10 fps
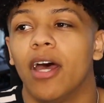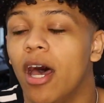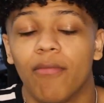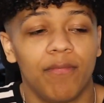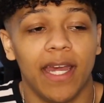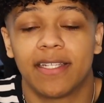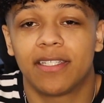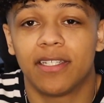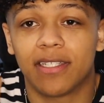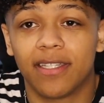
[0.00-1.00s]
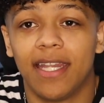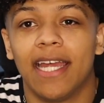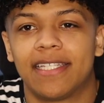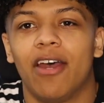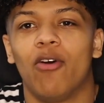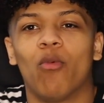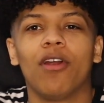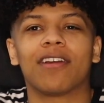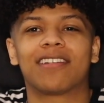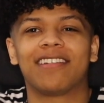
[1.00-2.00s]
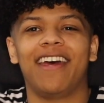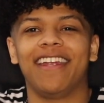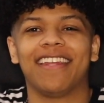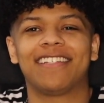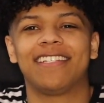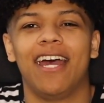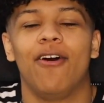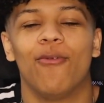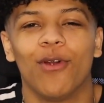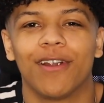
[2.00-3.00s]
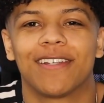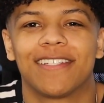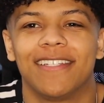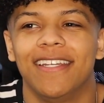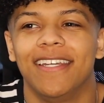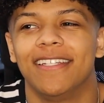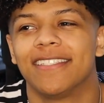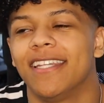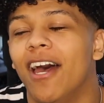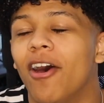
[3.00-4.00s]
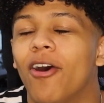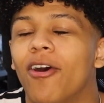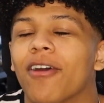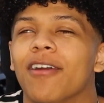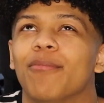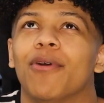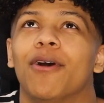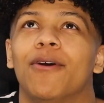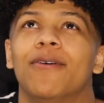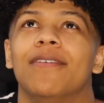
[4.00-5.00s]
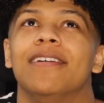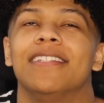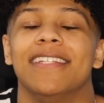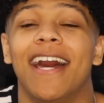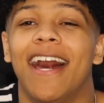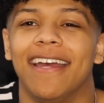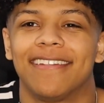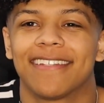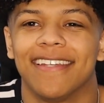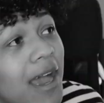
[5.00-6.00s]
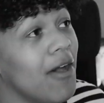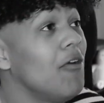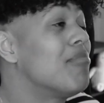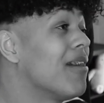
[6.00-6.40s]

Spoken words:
that's how it works. Like, this is how it works. It's not hard, bro. It's not. Oh,